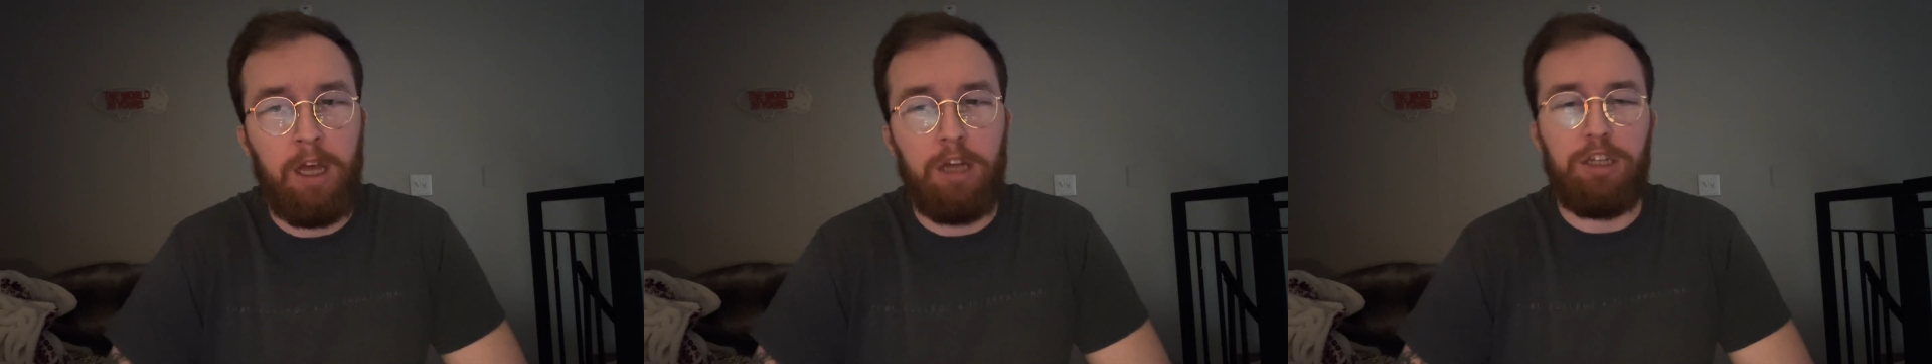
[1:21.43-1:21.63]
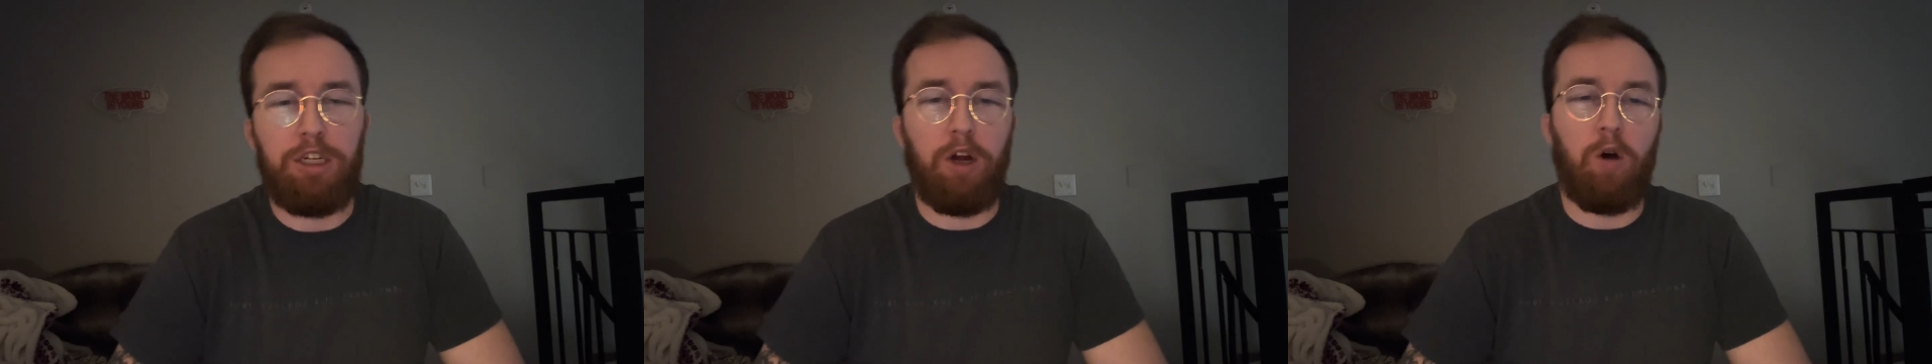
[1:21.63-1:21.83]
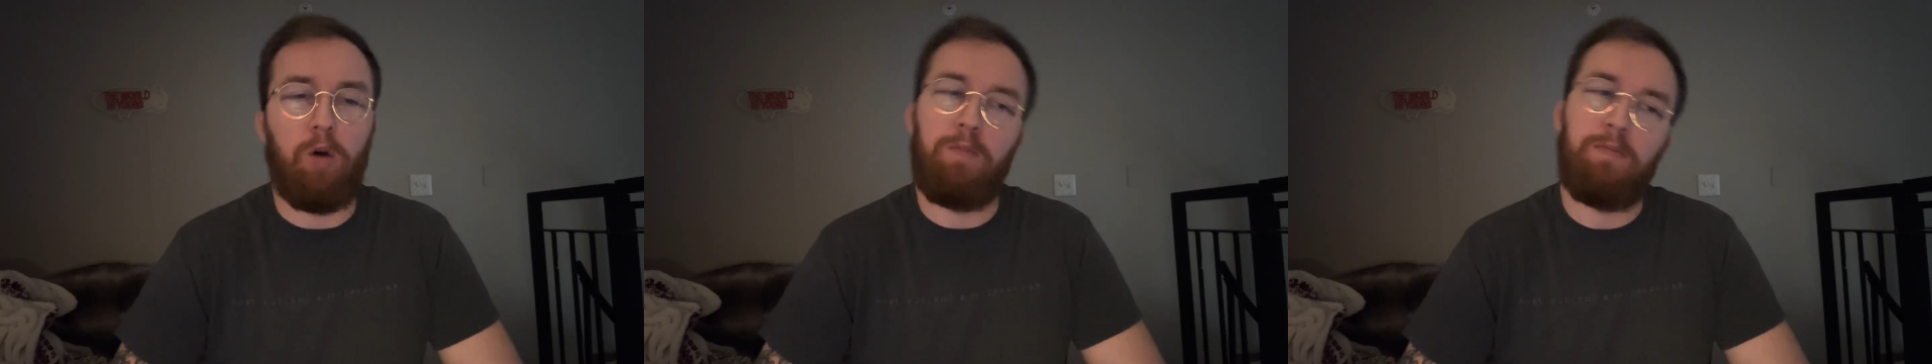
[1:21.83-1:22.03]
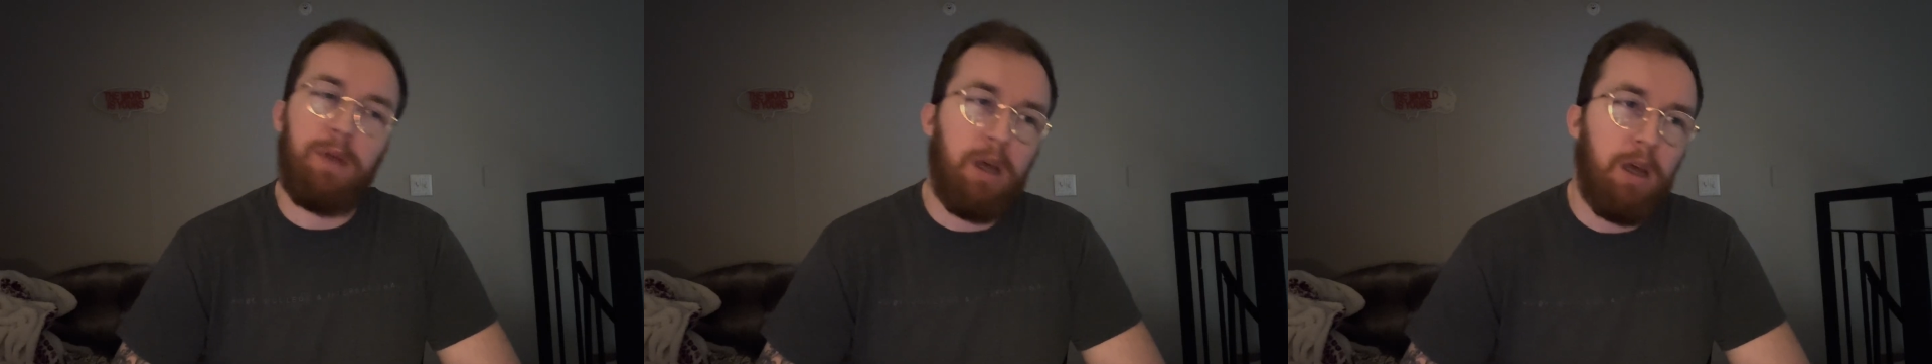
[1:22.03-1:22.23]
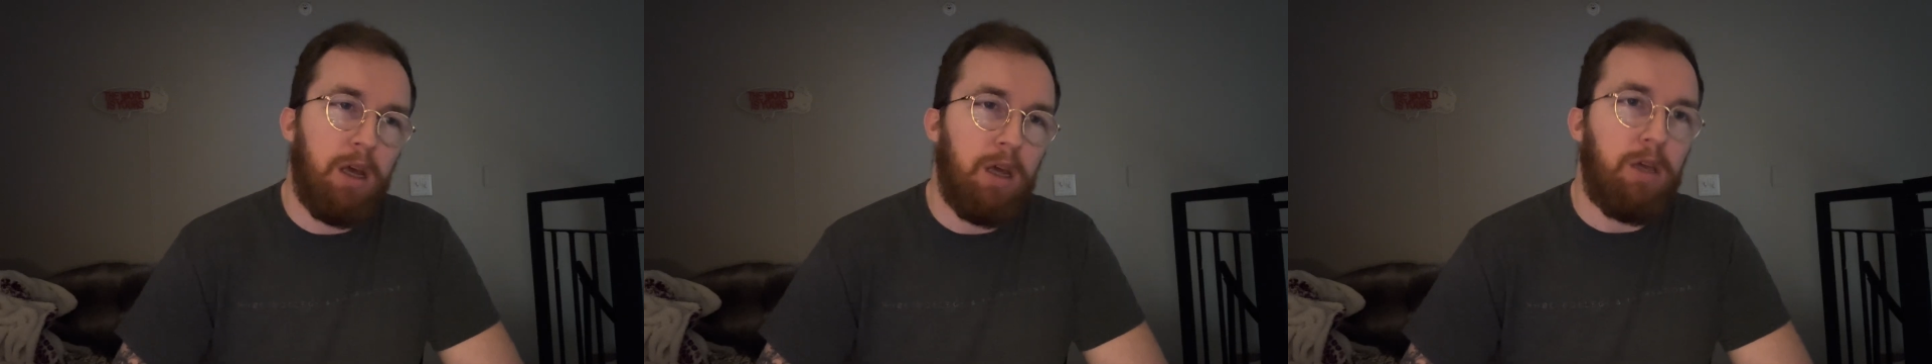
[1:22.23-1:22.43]
So
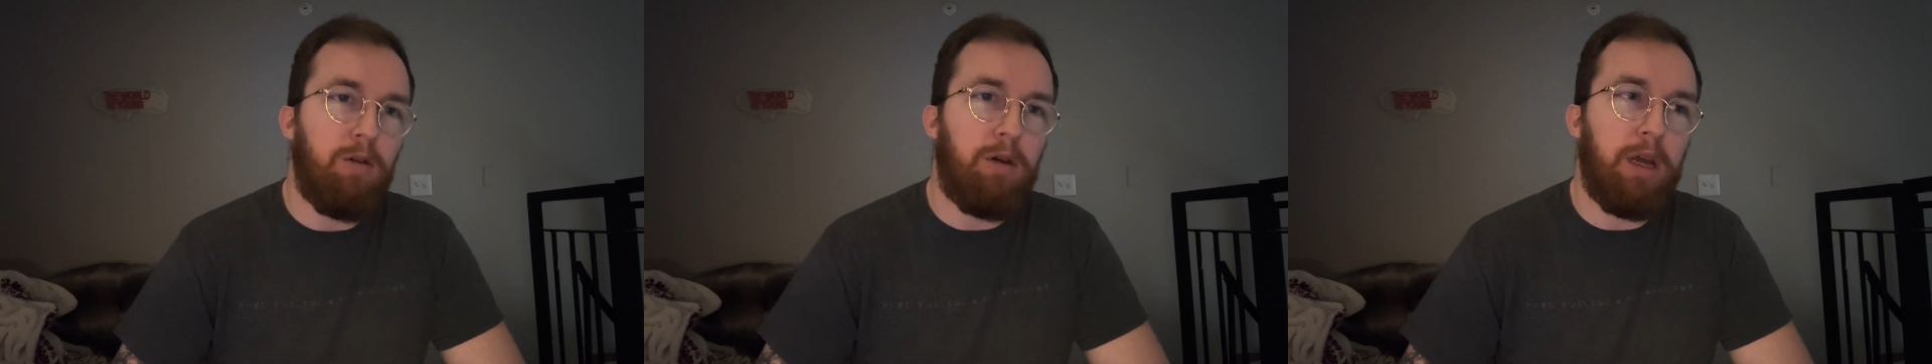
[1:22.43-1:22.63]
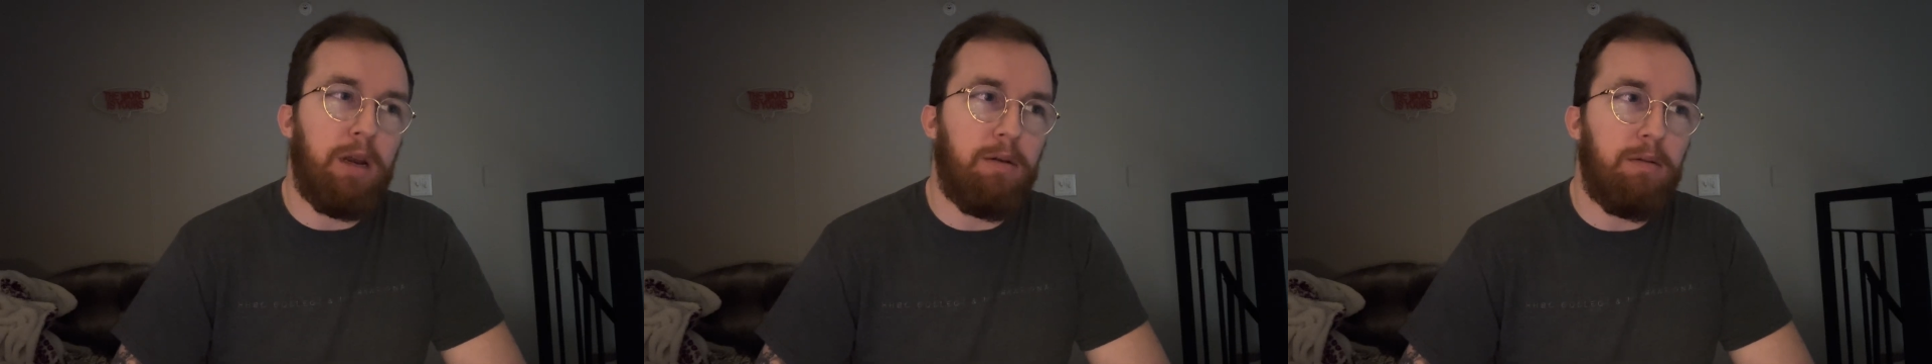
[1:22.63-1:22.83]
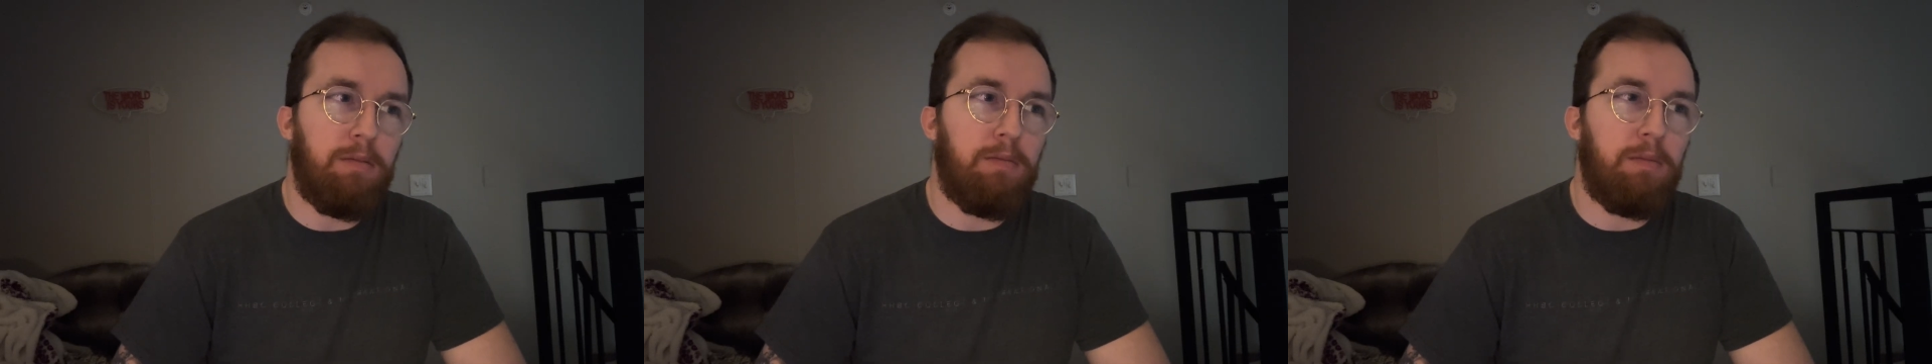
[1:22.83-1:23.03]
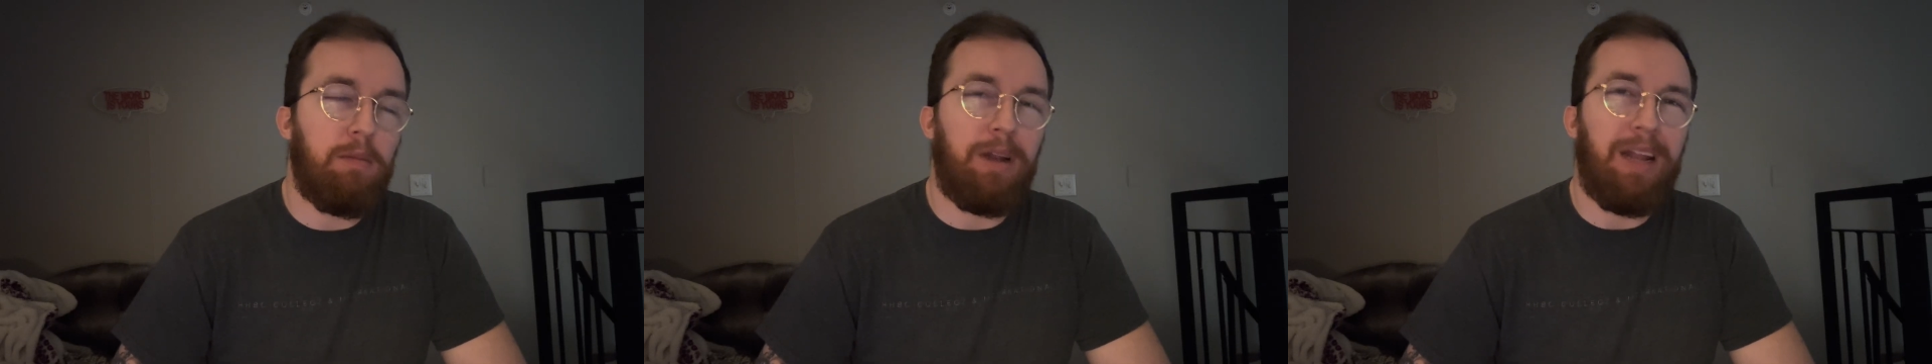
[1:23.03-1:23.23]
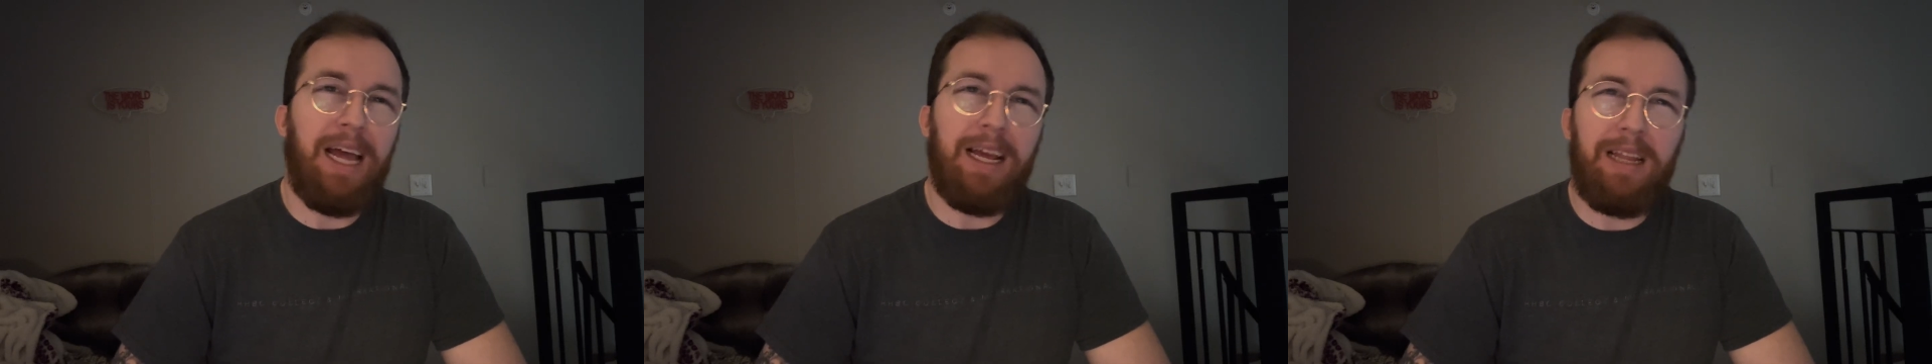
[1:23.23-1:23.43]
you can
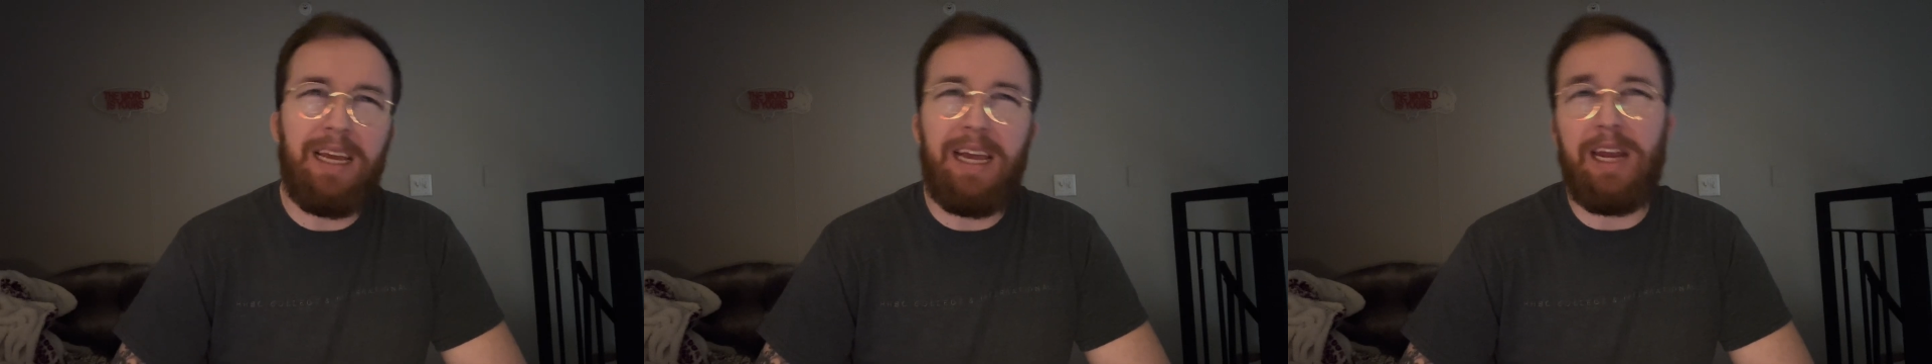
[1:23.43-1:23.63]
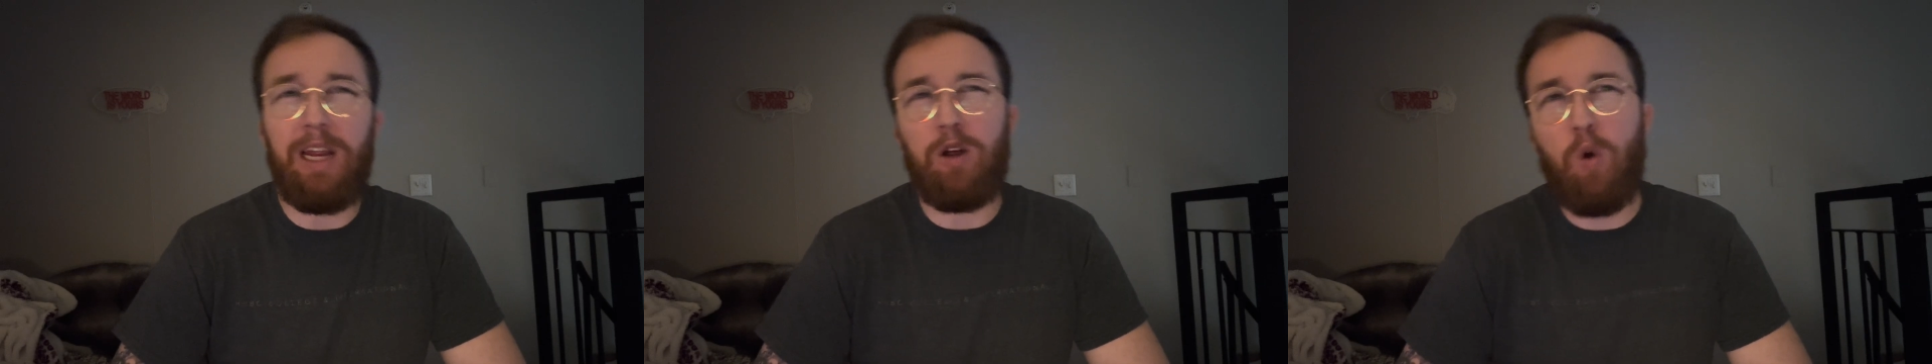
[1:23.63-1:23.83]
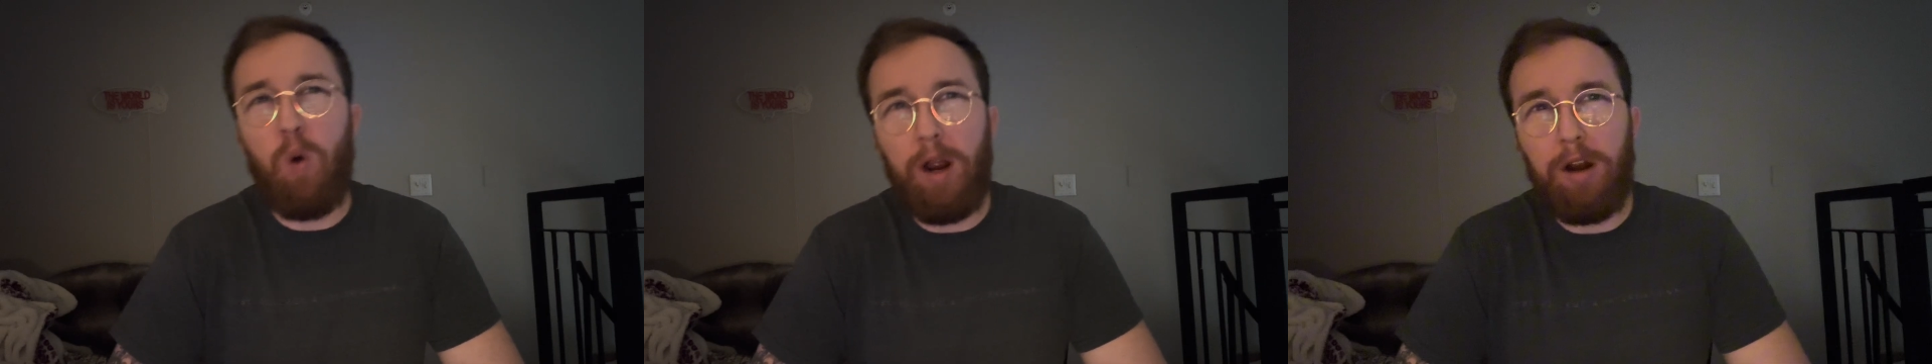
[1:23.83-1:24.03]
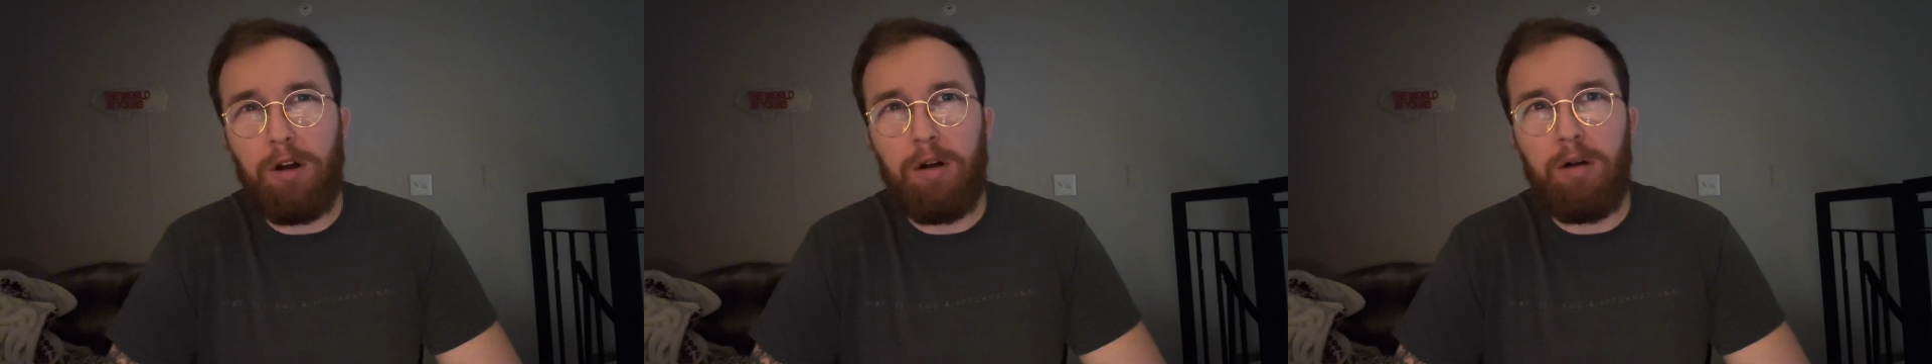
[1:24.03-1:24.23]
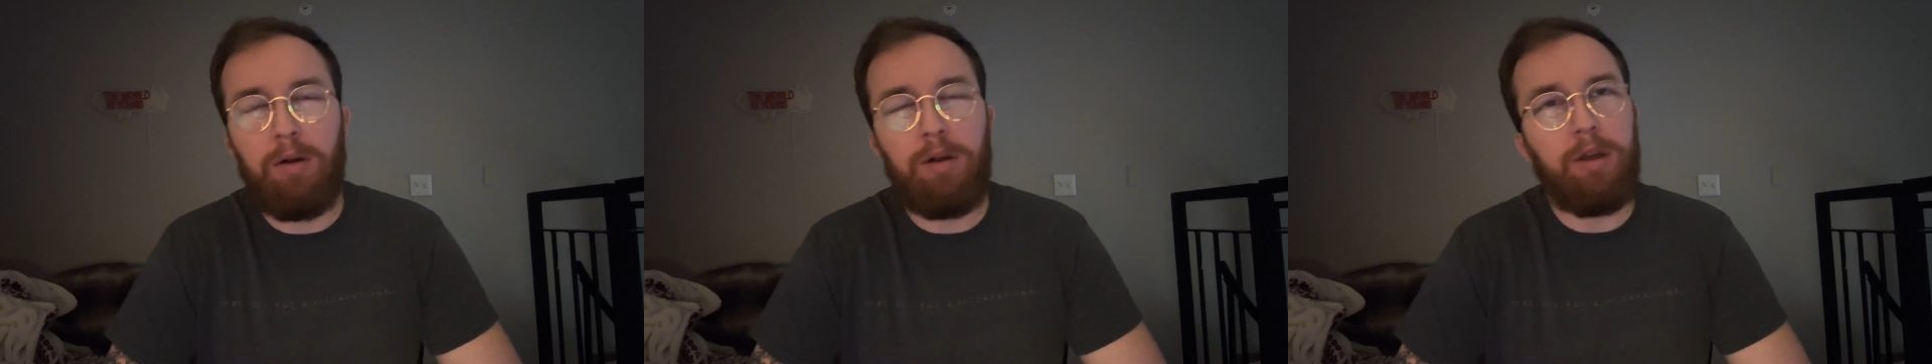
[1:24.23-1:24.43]
likely get it quicker.